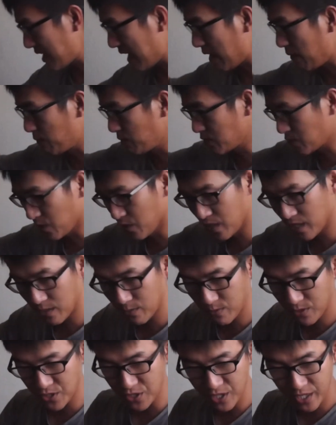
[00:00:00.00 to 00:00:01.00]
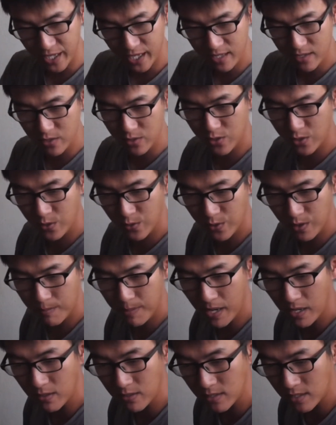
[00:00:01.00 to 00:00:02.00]
I will show you guys what you need to tune your
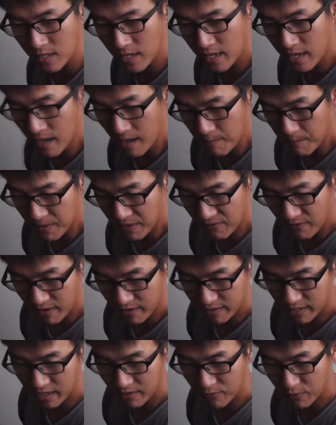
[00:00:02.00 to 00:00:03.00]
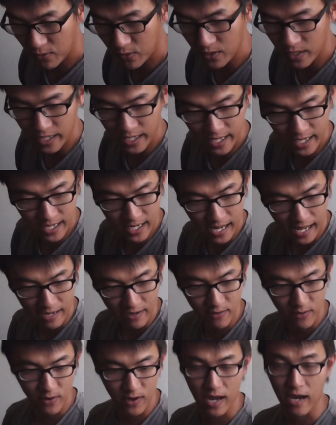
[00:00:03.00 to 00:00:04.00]
bows. Be very careful. Again, I
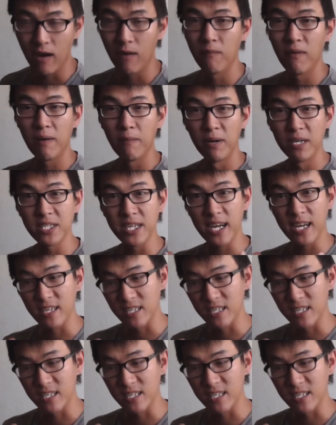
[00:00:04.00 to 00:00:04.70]
don't know how much I can